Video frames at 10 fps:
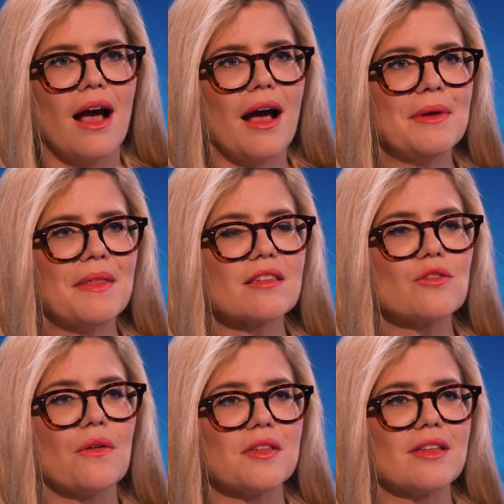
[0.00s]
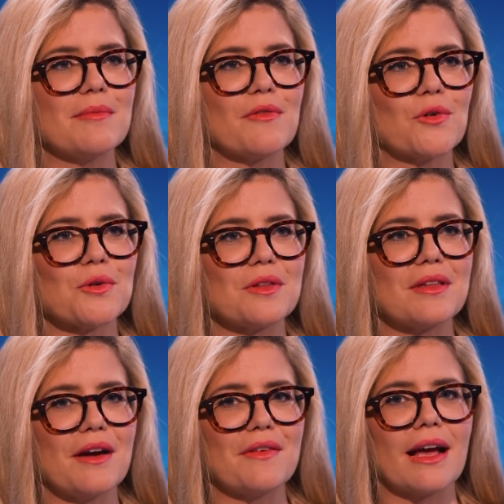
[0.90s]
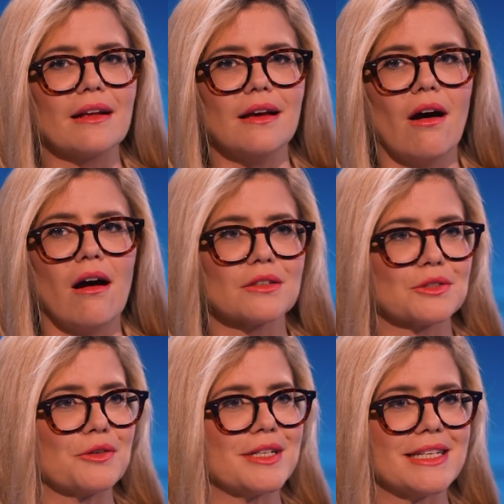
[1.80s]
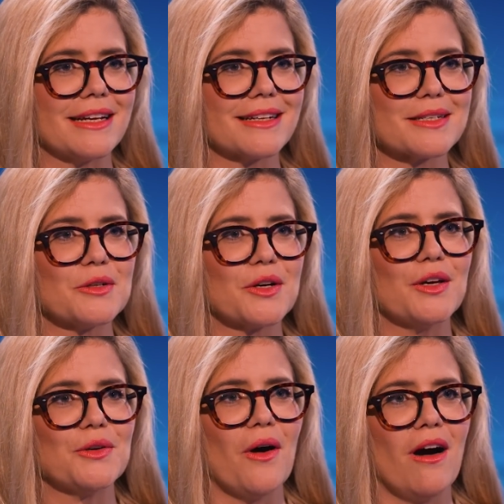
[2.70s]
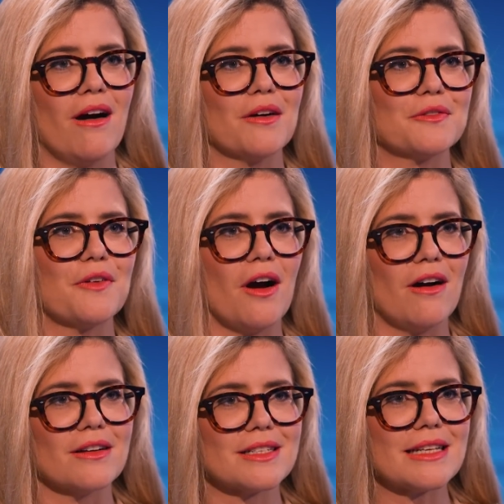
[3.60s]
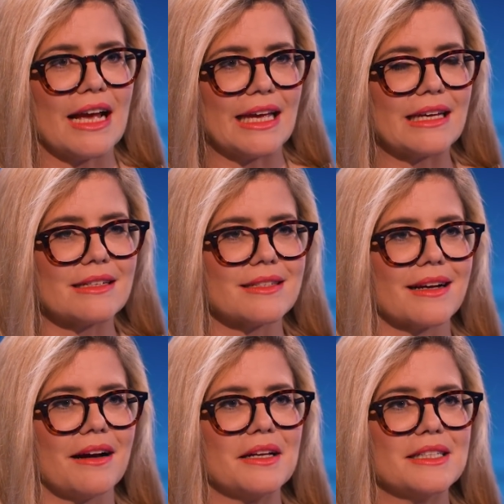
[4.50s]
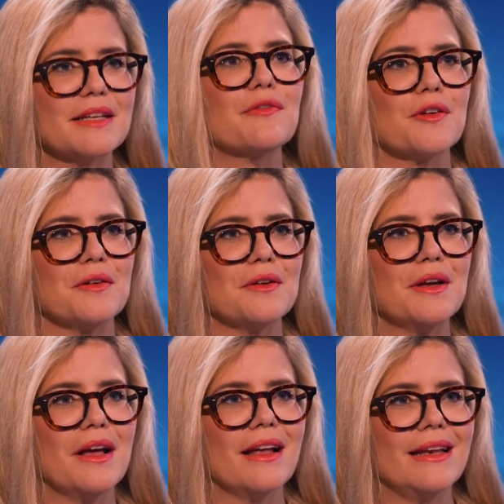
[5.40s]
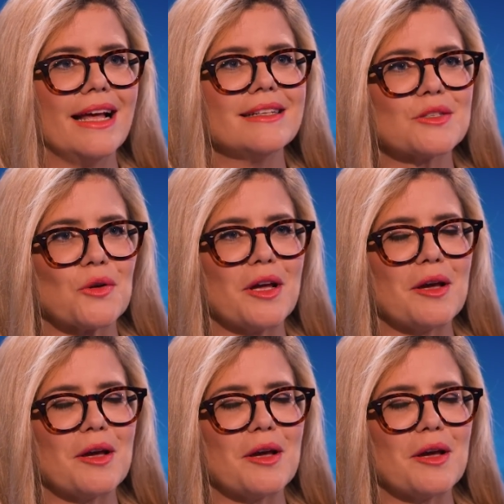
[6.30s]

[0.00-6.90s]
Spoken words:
I mean, that's not the same, of course, as having art critics look at your art for art's sake. It's a kind of different lens on